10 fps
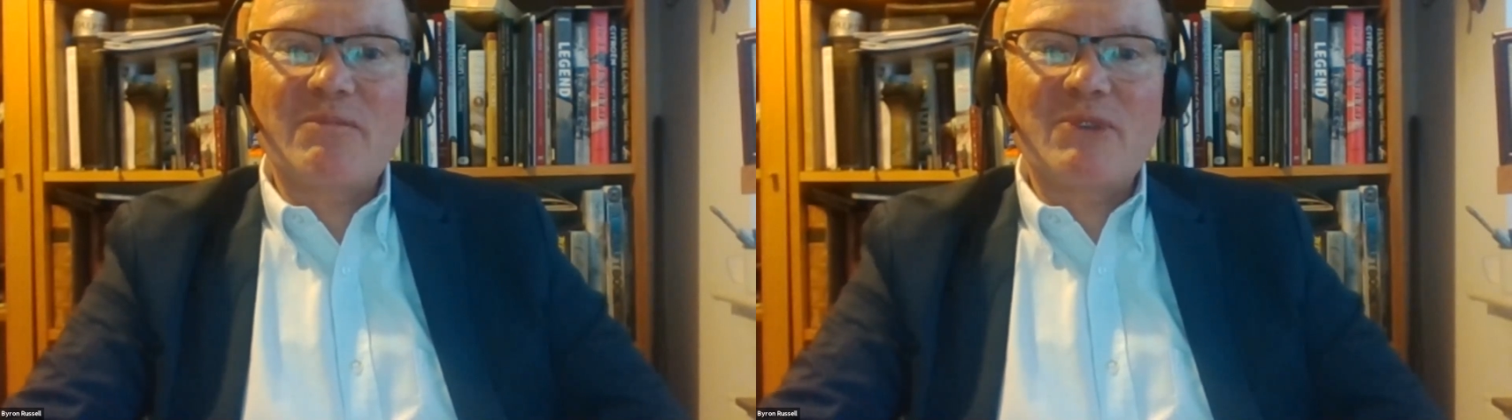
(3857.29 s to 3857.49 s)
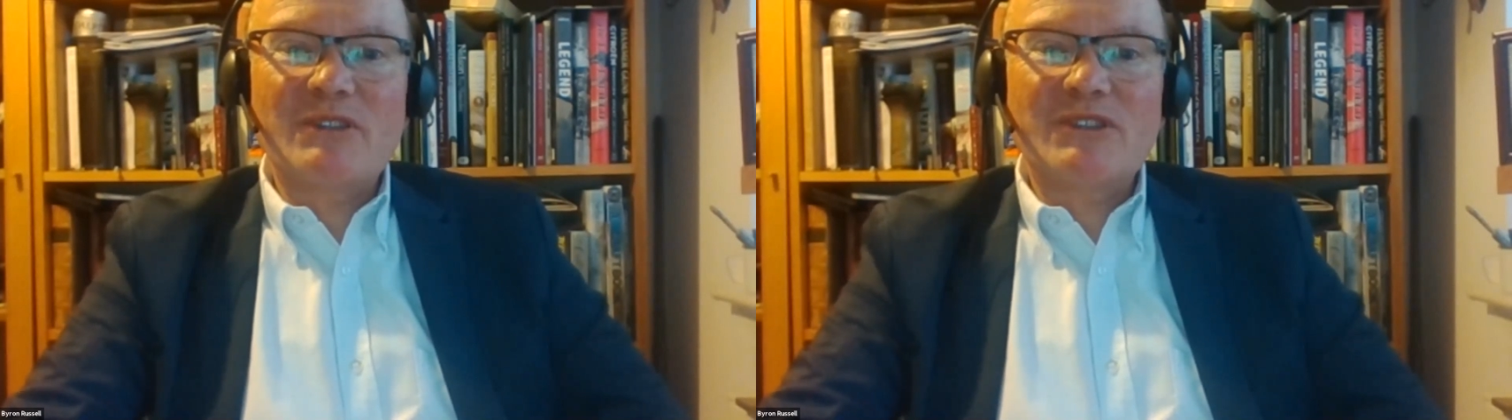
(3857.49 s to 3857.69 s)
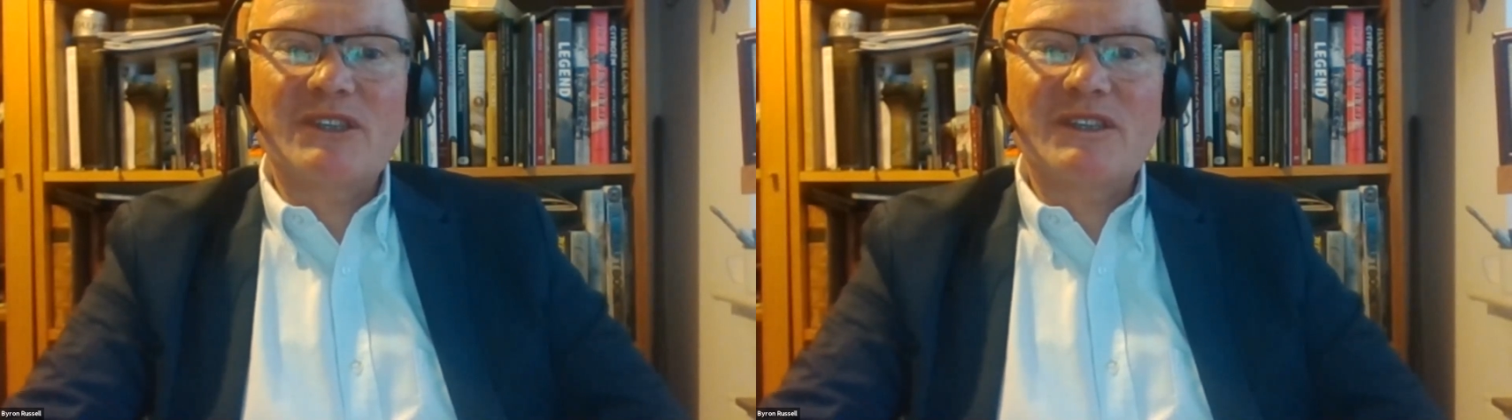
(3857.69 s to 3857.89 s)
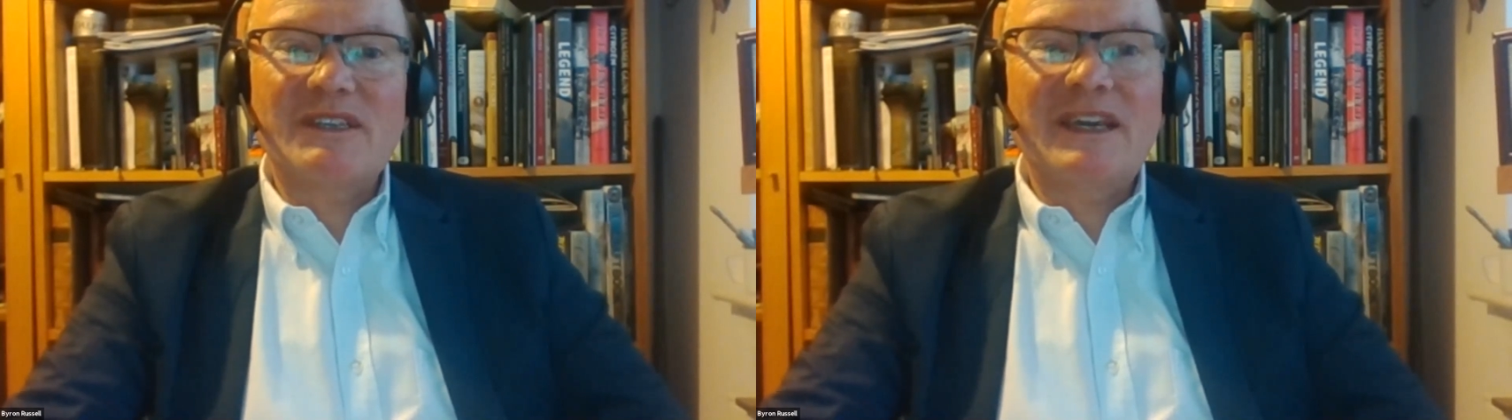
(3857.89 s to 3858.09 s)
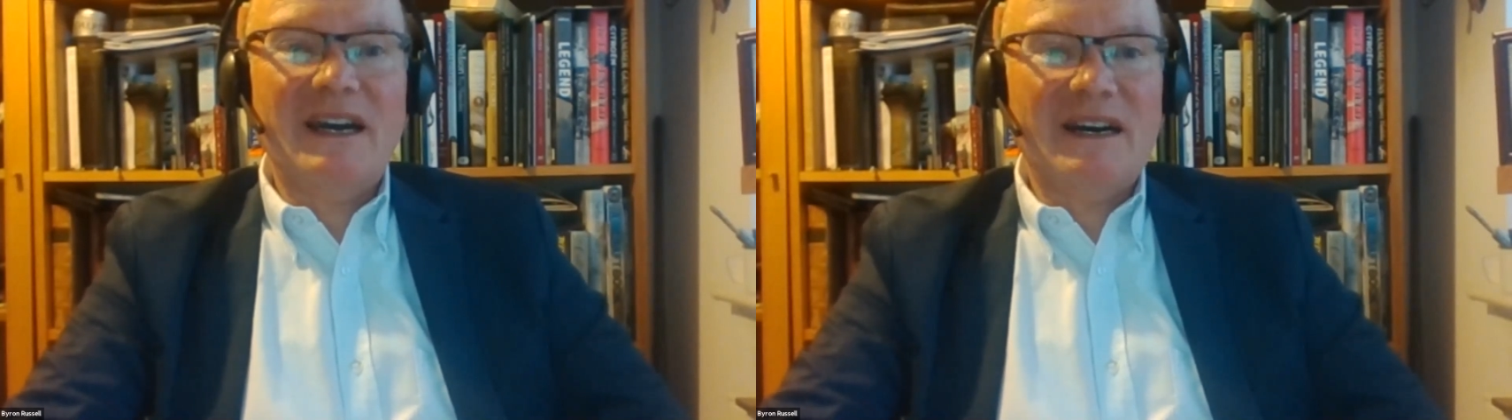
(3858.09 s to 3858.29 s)
but
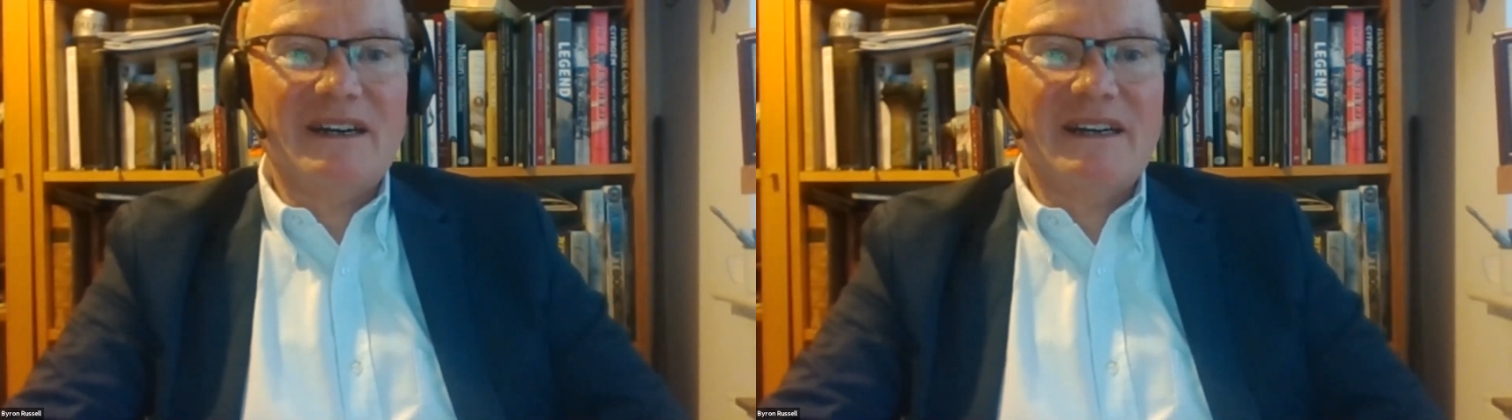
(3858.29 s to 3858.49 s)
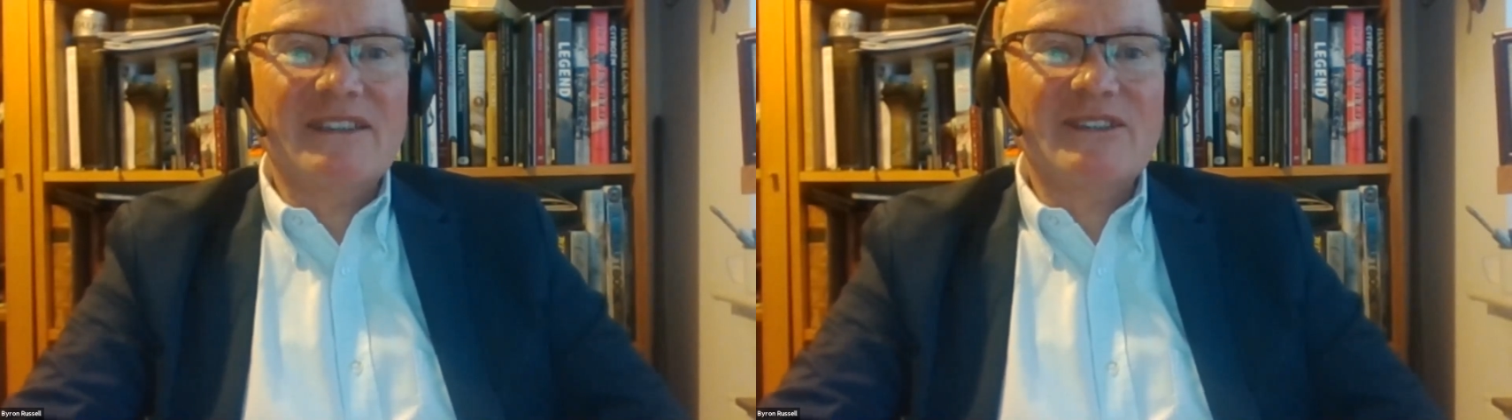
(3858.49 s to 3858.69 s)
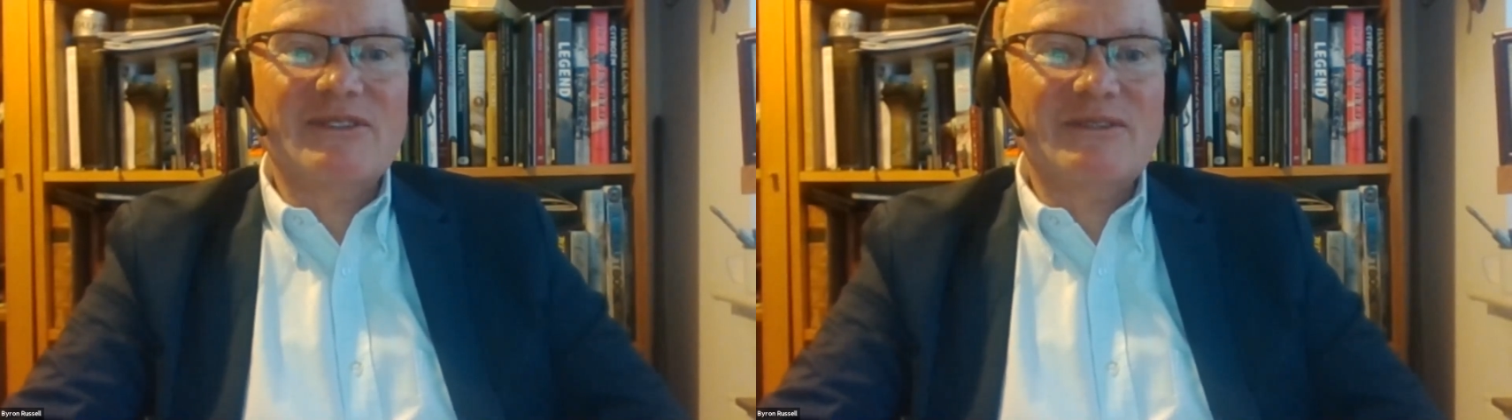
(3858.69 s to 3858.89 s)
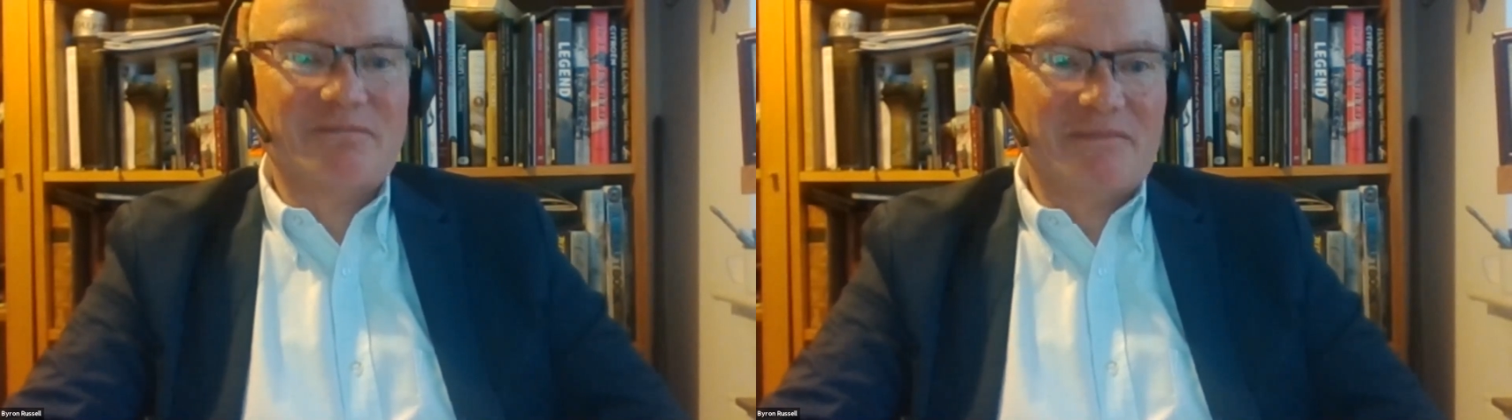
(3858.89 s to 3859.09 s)
yeah, I can